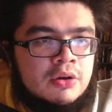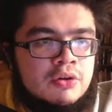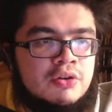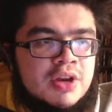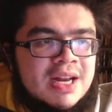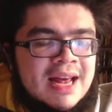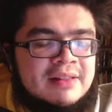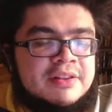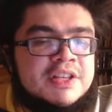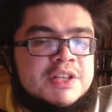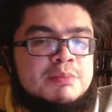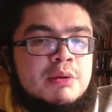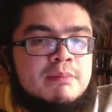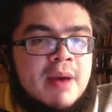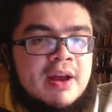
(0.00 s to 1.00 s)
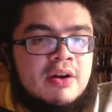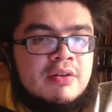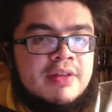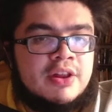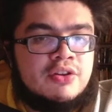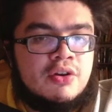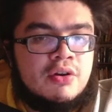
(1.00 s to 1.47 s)
who can at least be better
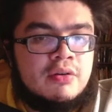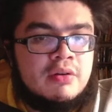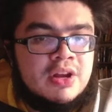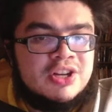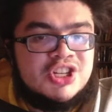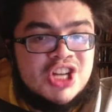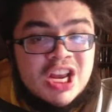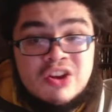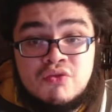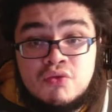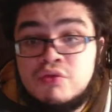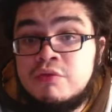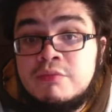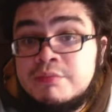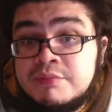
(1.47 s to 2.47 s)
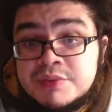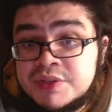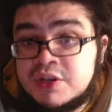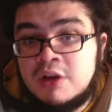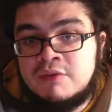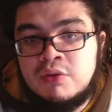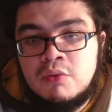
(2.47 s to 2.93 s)
than your Jay
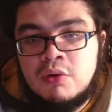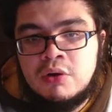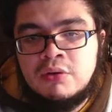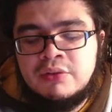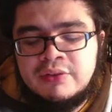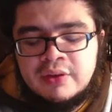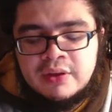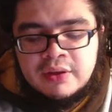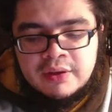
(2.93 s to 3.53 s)
Grooms of the world.